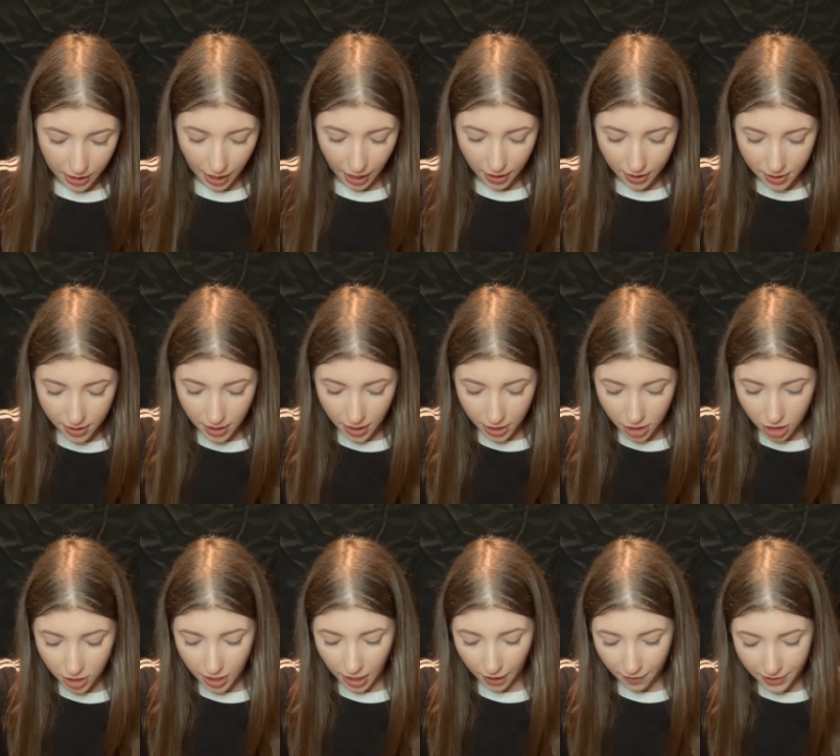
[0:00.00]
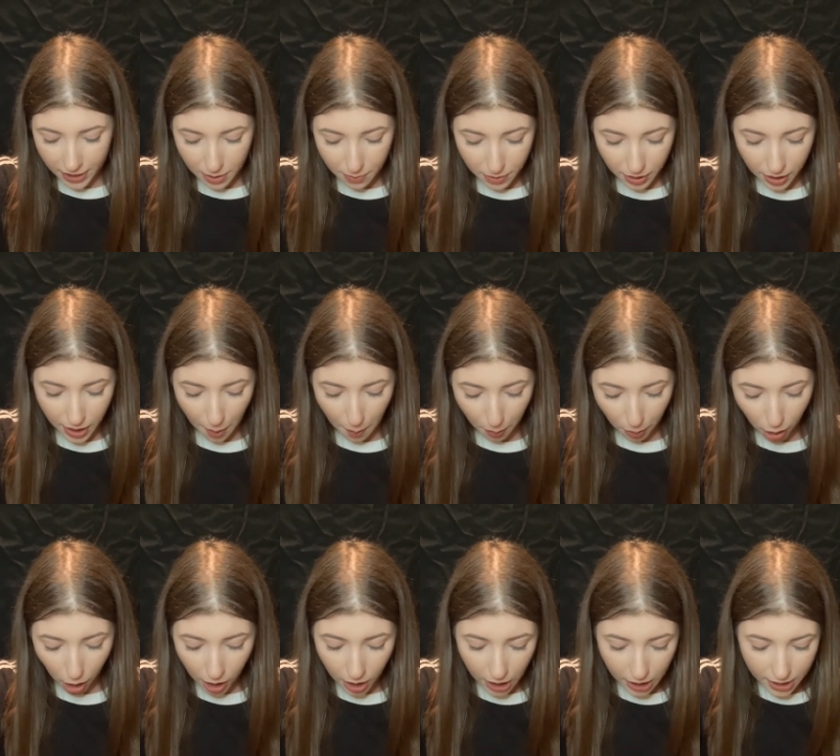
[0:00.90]
next, I just have some lip
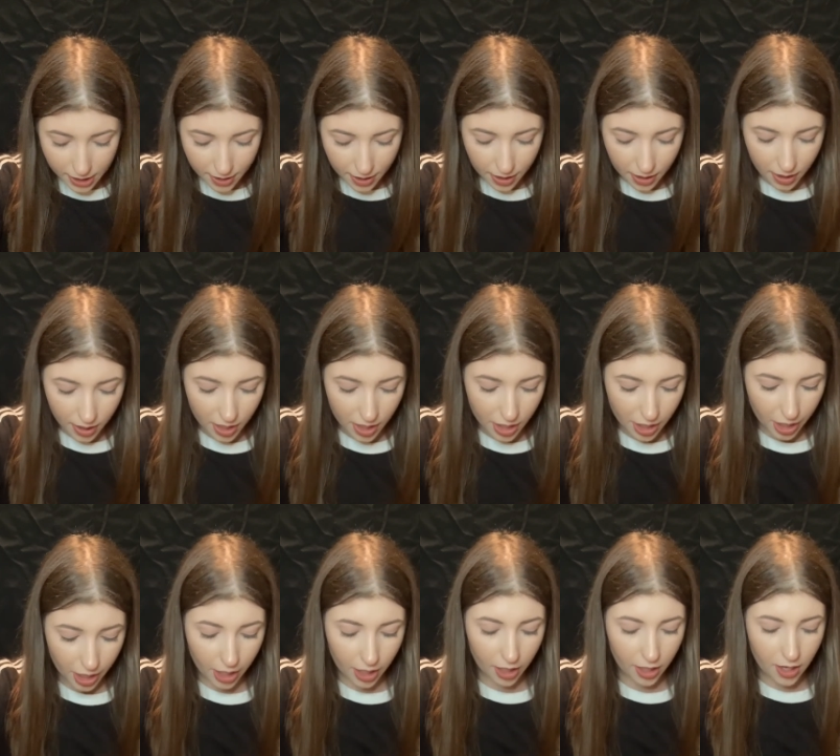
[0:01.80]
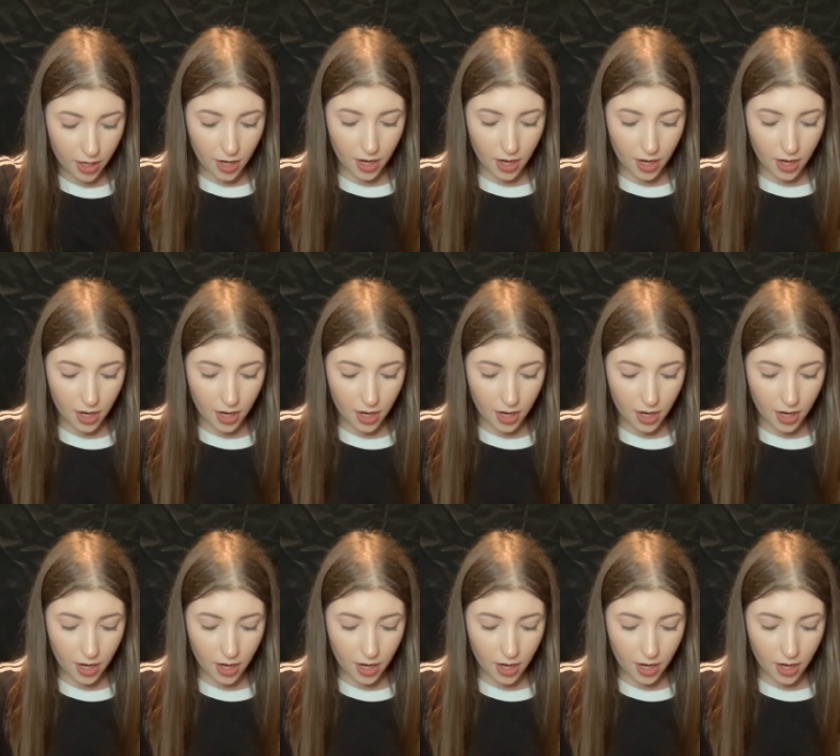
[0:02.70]
products in here.